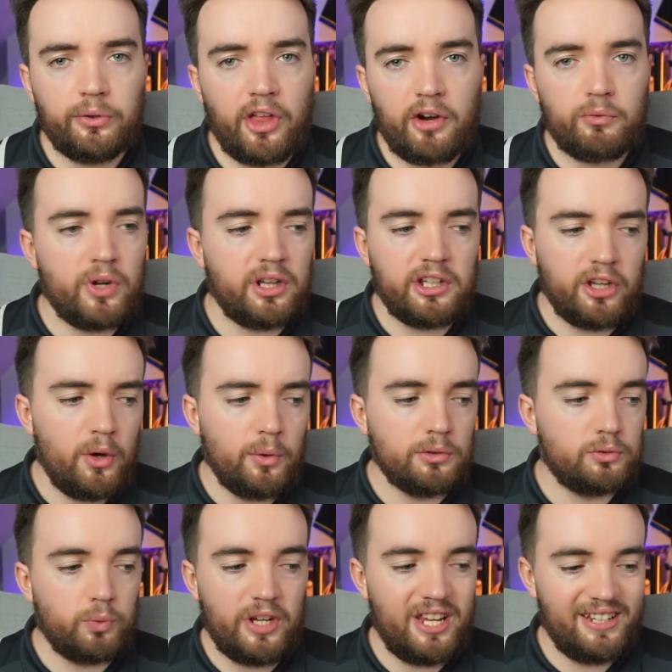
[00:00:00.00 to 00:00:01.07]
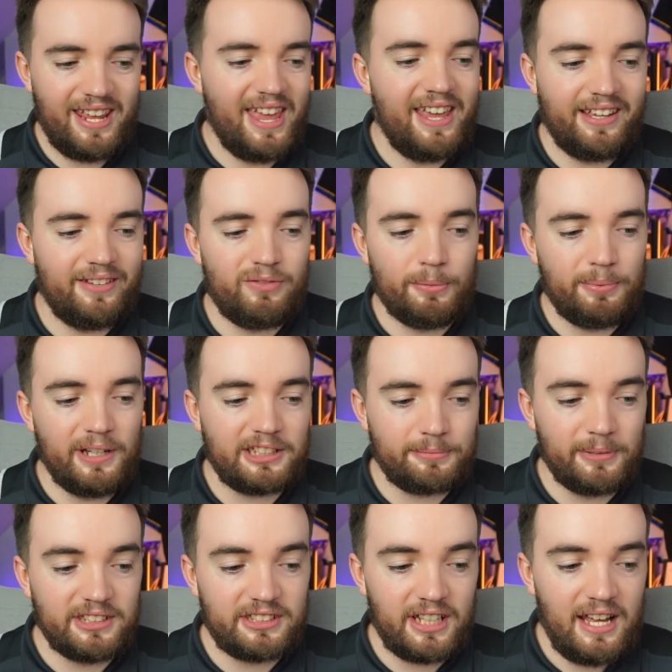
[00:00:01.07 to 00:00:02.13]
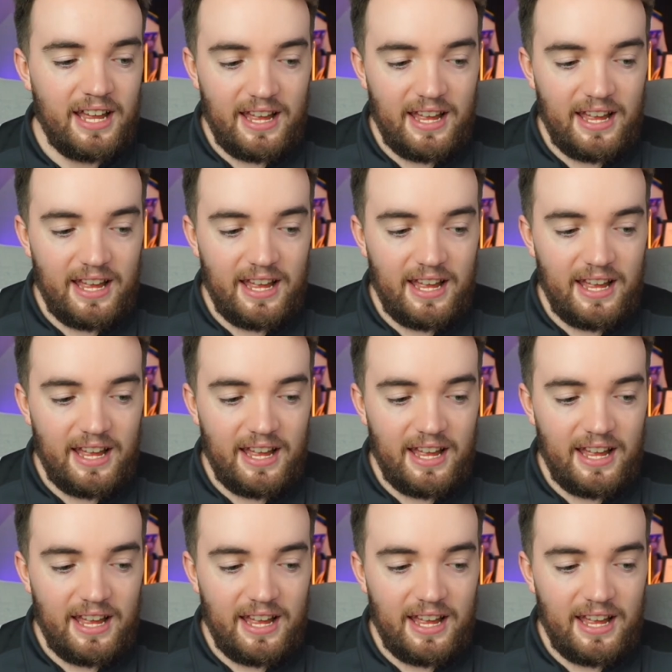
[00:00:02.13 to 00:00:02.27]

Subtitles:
They're really old. We need replacements.